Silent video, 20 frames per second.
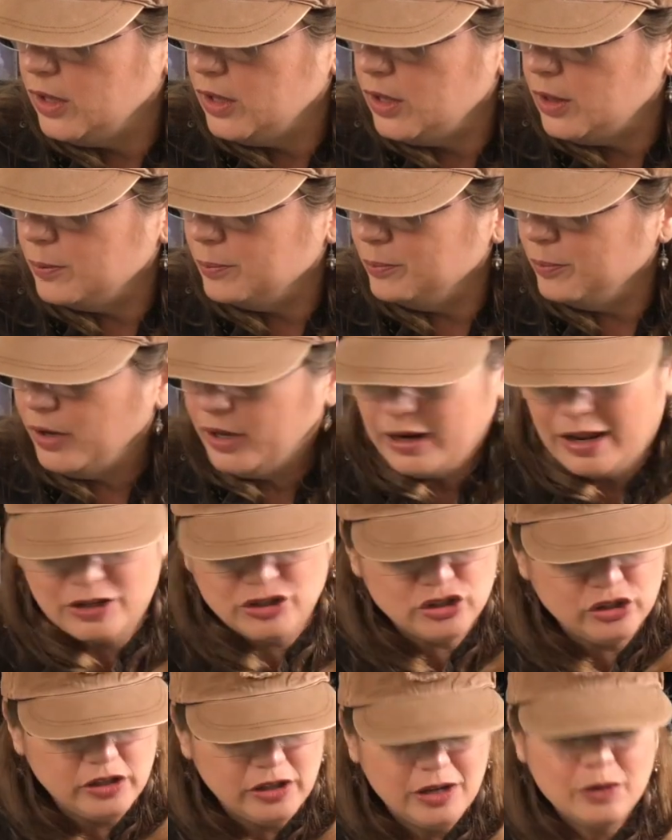But
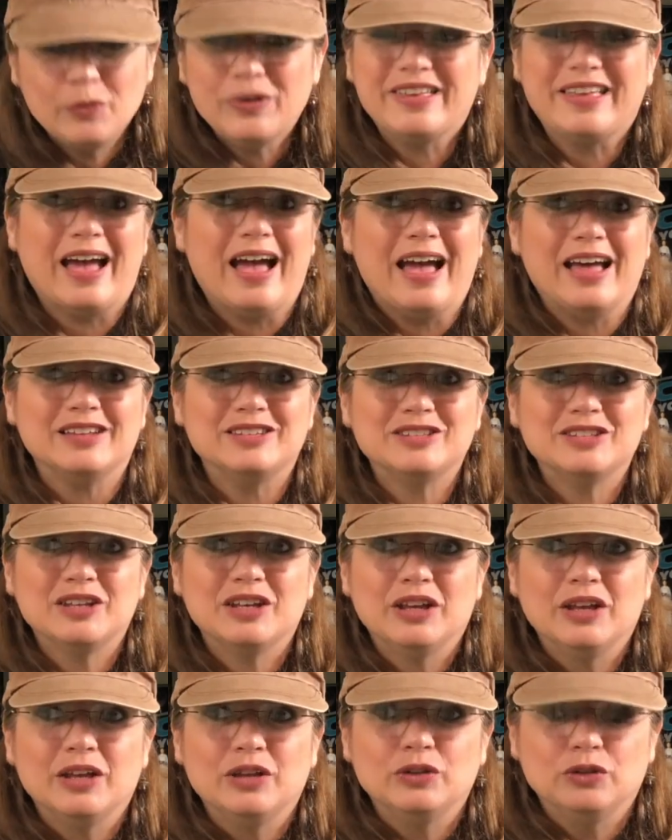agility we got.
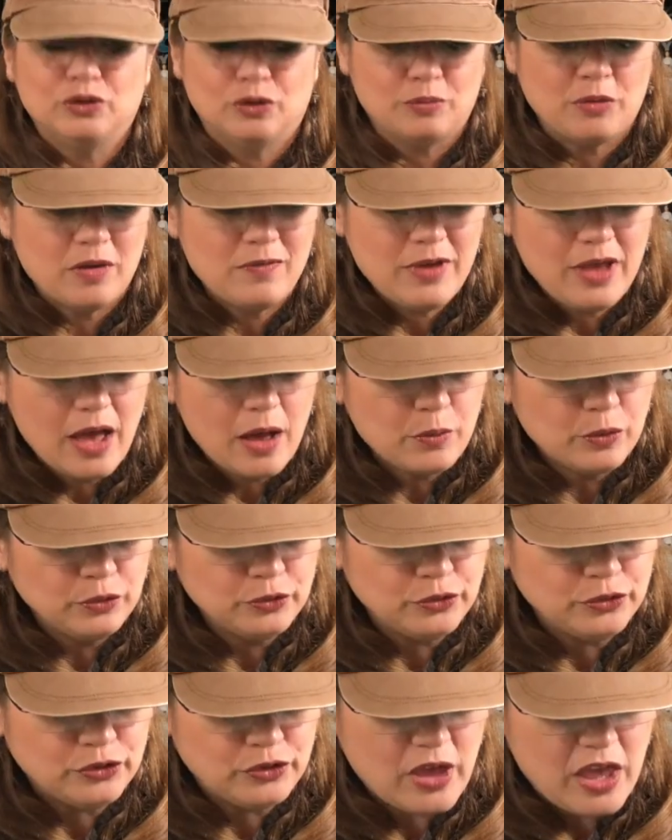So maybe I will
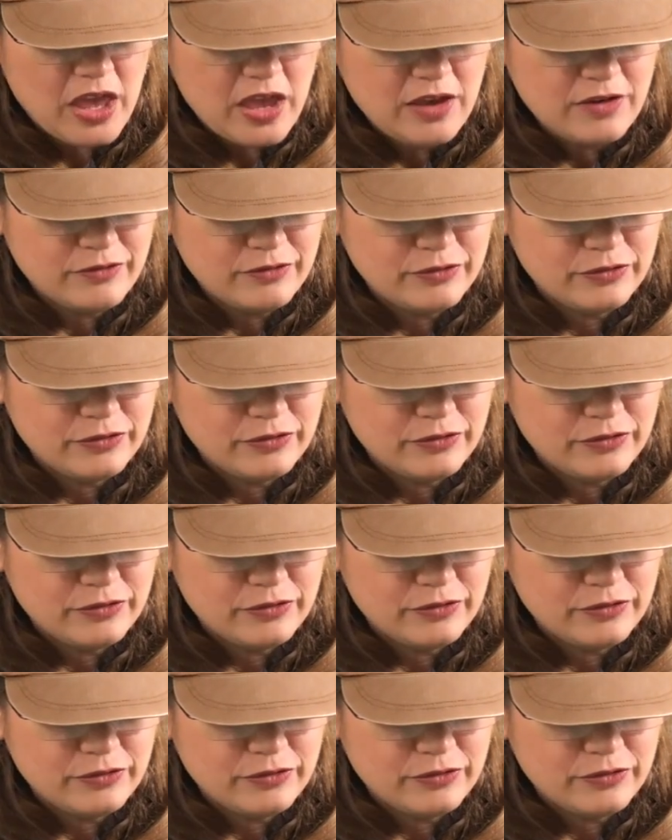save...